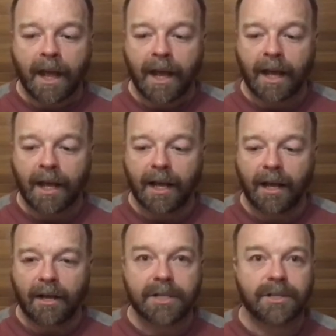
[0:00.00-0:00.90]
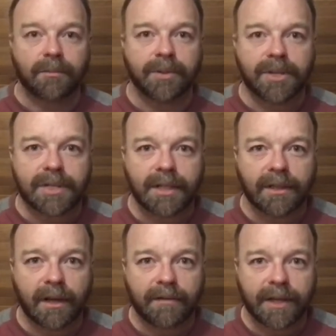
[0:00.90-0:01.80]
I stopped producing
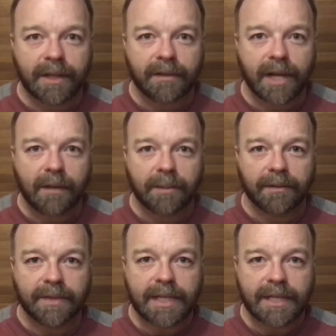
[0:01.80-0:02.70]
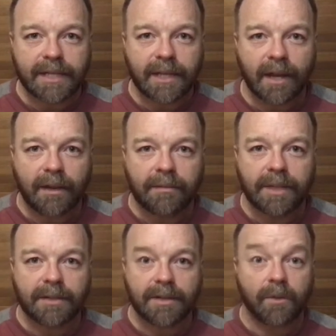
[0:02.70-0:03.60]
live theatre a couple of years ago
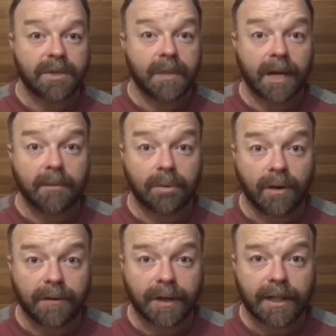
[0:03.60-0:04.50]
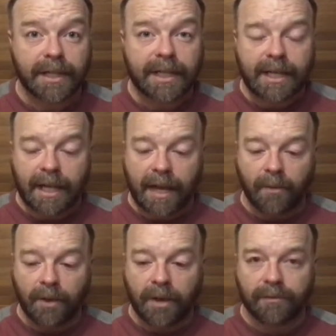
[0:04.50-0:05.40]
because I wasn't making profit.
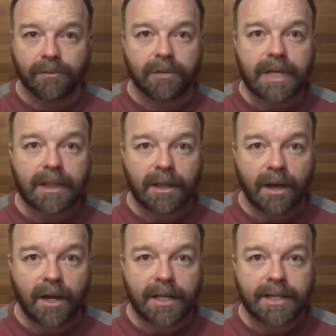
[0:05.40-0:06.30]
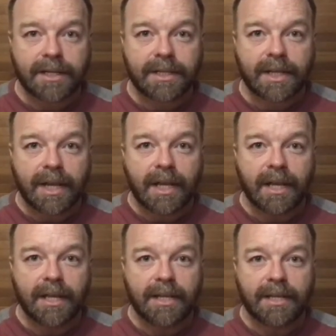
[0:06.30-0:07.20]
And what I've realised
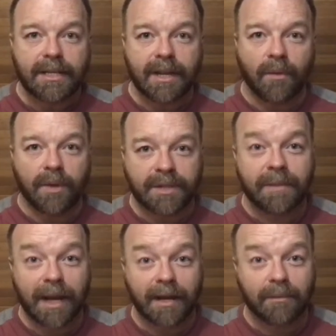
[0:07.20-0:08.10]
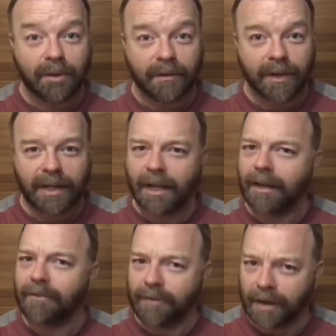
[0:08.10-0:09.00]
is I wasn't making profit,
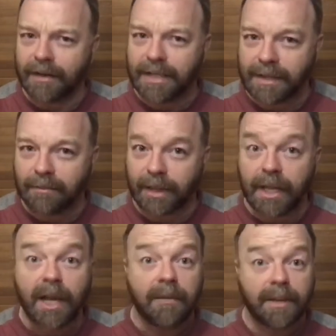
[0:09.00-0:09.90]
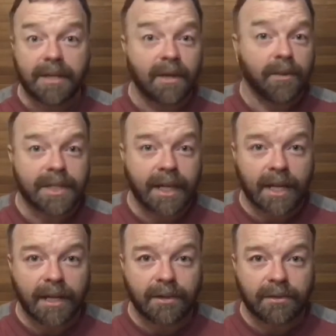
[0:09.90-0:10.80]
very simply, because I wasn't
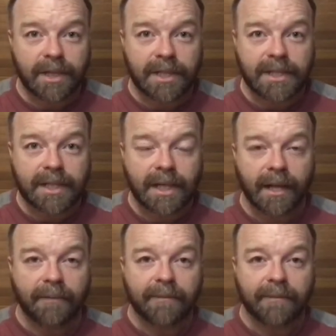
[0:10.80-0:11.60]
getting an audience there.